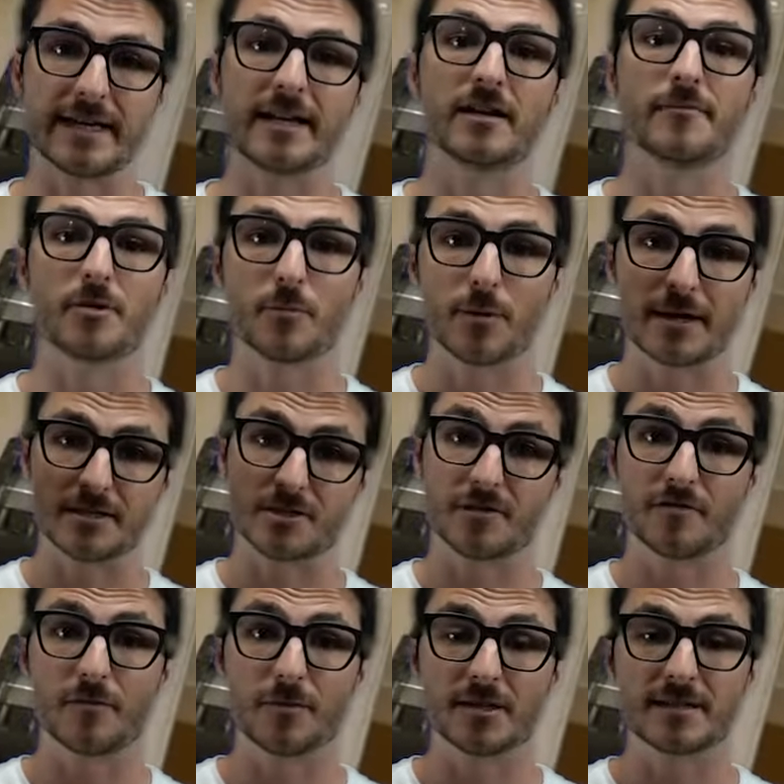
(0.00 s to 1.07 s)
heat up the processor
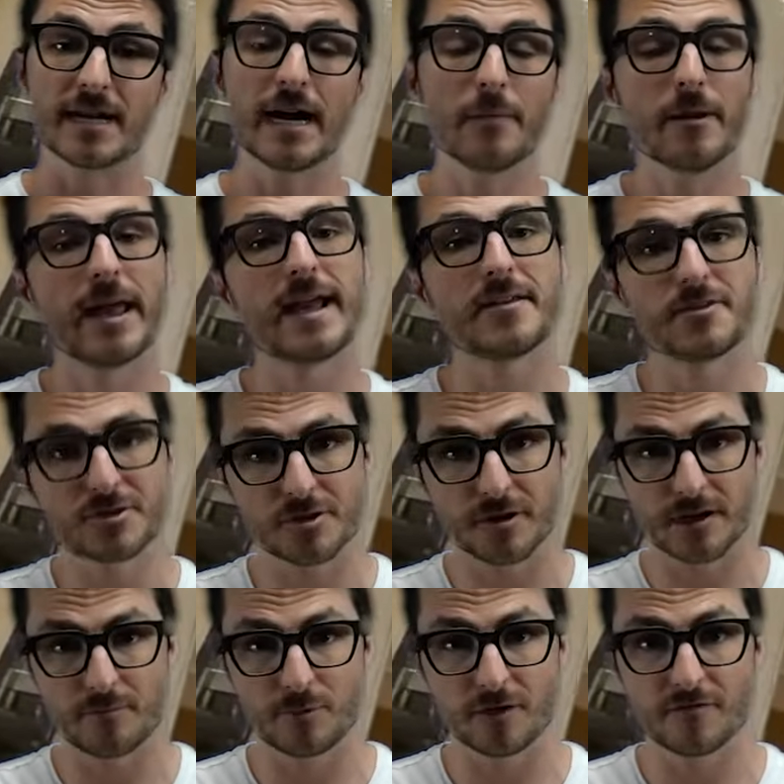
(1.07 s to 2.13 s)
from the top and the
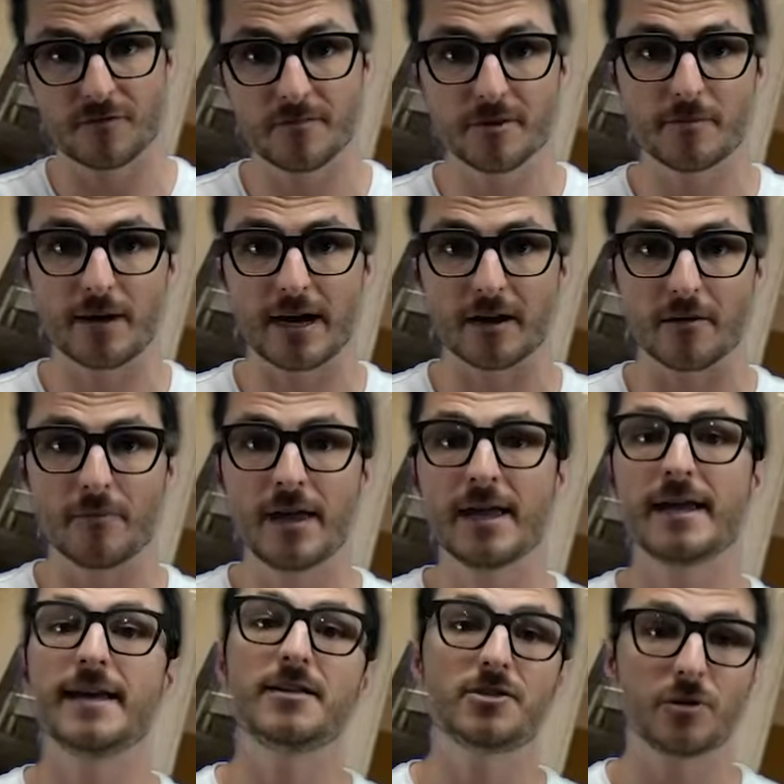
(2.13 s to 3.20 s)
circuit board from the bottom
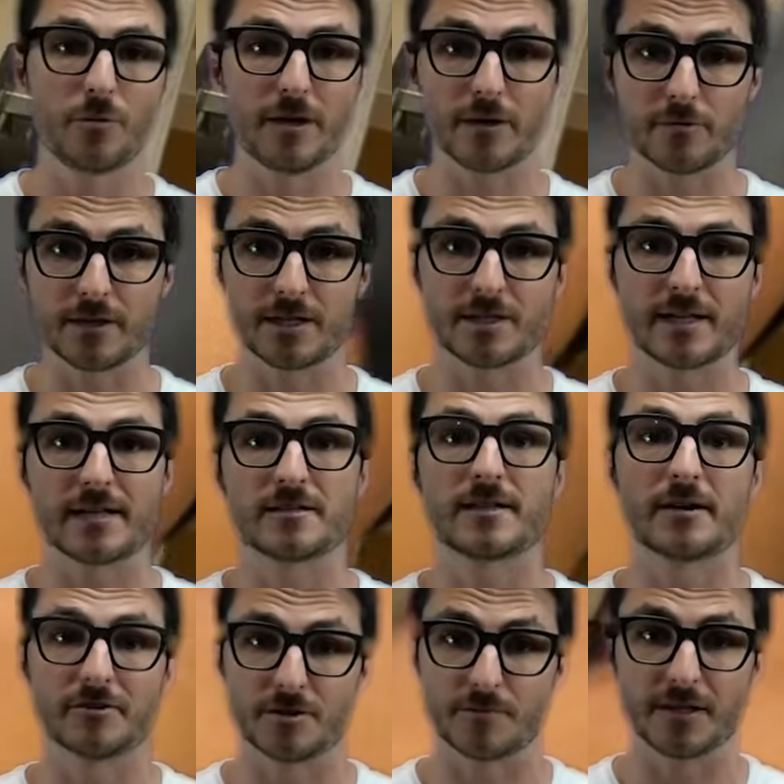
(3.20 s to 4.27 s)
until we reach that
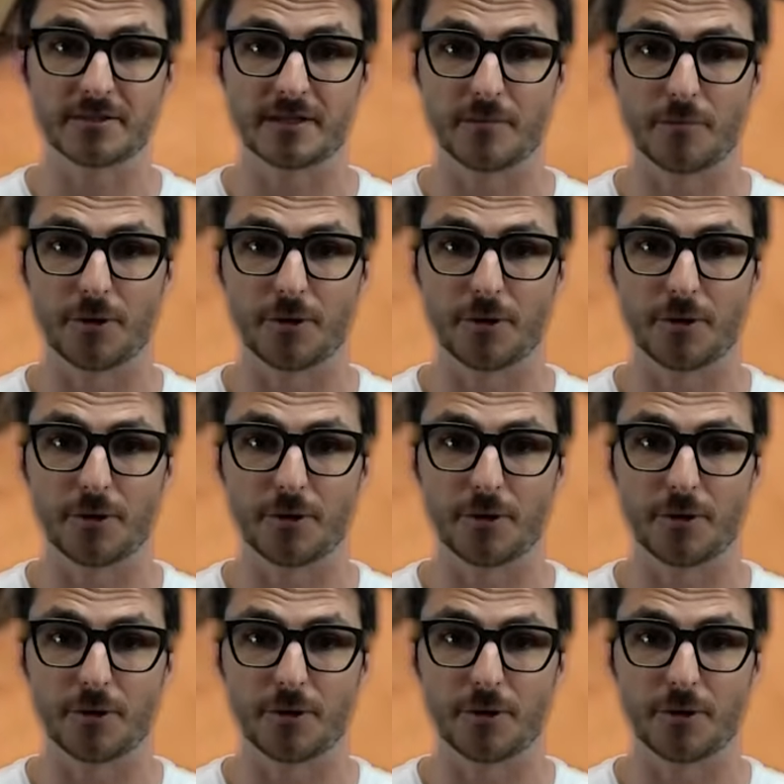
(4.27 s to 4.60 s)
solder's melting